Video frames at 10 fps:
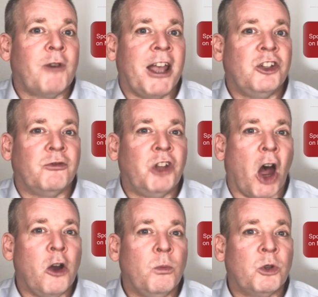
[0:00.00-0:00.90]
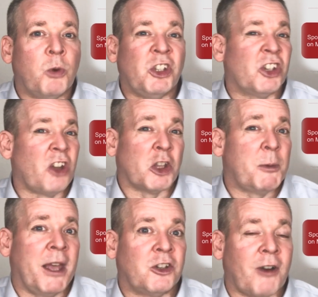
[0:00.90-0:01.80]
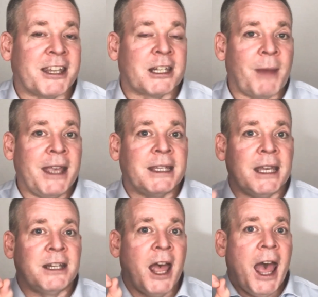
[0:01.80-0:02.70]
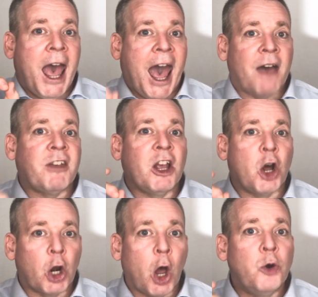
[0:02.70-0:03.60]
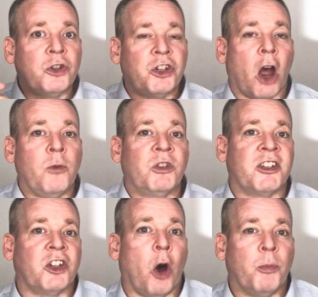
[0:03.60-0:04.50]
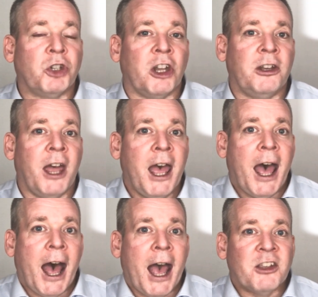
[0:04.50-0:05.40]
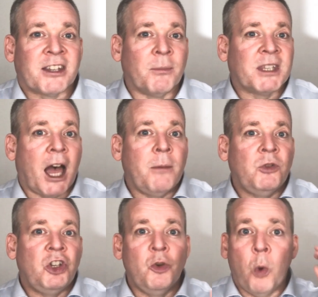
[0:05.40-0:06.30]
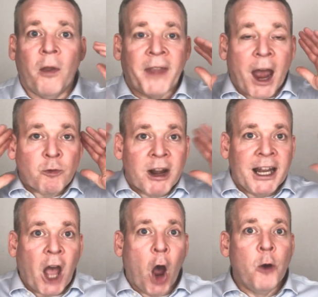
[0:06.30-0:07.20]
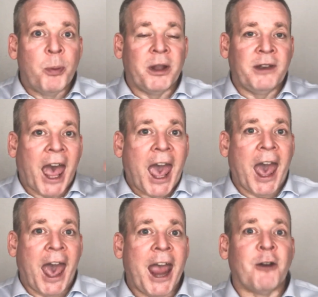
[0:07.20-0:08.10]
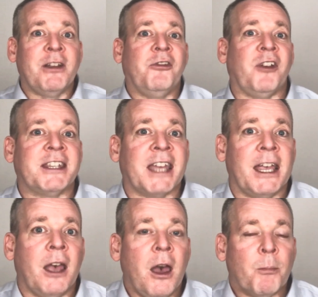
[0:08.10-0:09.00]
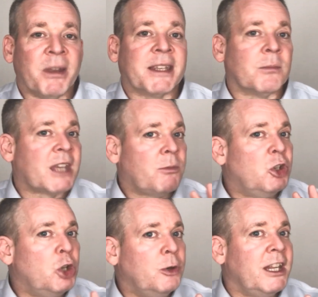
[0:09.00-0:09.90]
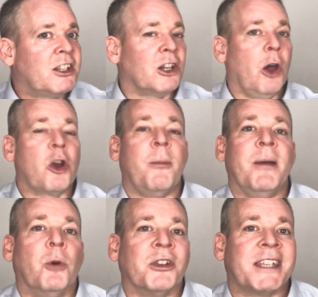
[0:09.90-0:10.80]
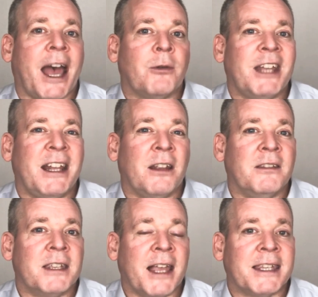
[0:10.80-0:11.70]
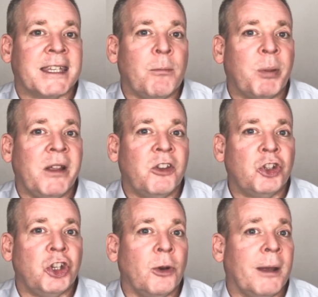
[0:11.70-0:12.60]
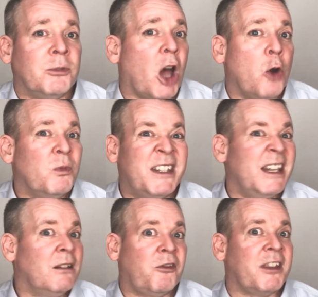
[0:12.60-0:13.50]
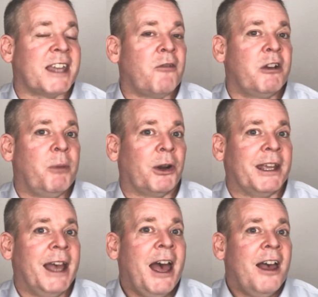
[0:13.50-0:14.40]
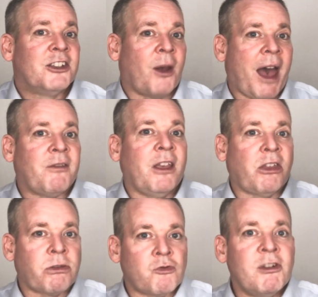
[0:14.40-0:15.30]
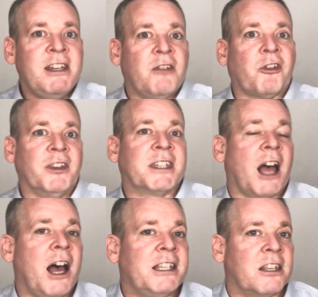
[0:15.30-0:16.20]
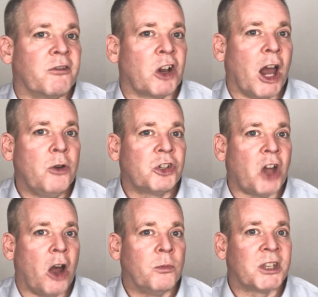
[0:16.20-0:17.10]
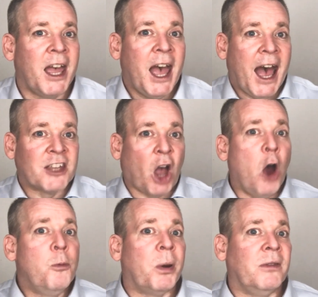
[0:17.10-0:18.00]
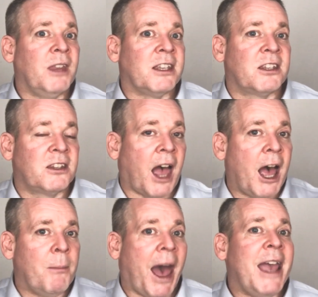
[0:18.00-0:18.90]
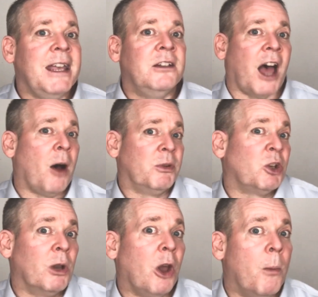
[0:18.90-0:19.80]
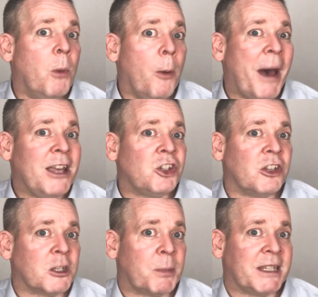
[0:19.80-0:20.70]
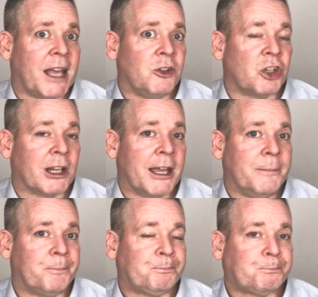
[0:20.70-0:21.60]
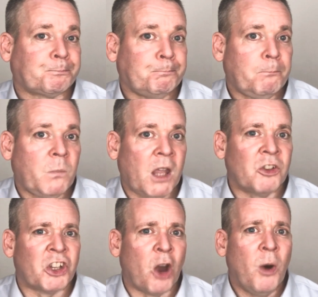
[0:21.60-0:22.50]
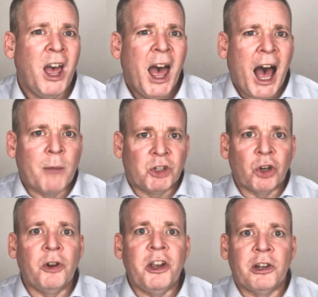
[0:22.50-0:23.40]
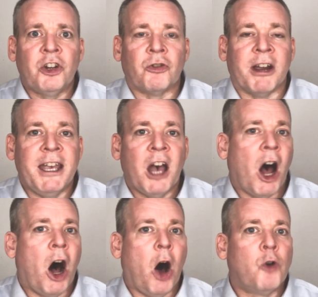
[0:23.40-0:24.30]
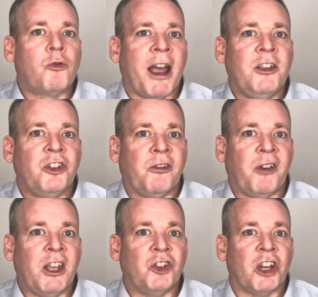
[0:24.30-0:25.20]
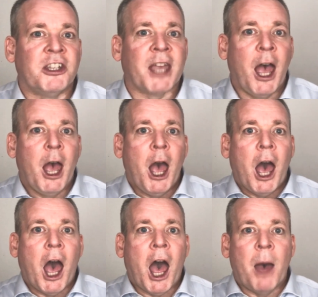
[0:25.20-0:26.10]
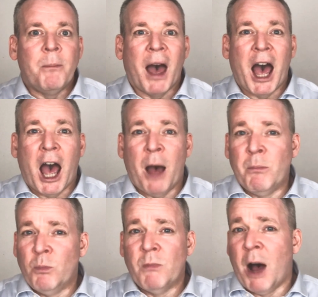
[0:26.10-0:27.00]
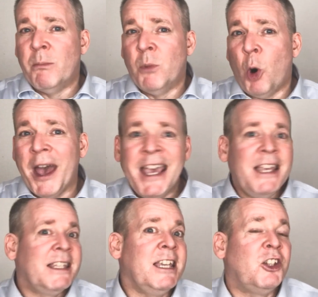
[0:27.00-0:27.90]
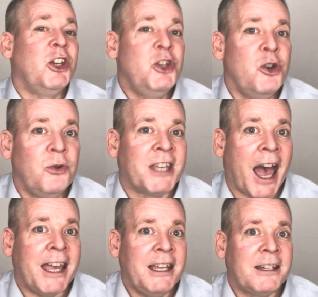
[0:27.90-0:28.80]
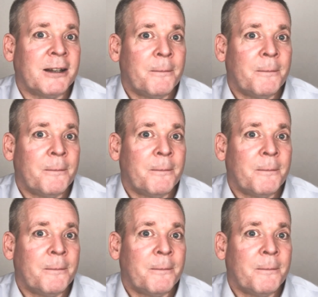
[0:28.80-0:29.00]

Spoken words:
range of domes, which is not to be underestimated. Having closed domes as an option, sometimes you want that really open airy fitting, but sometimes you do need to lock a bit more sound in, and simply the tulip domes didn't fit everybody. So having 3 different sizes of closed domes has opened this aid up to a lot more patients potentially. So I'm sure you'll agree, a whole range of features, a more easy to use aid,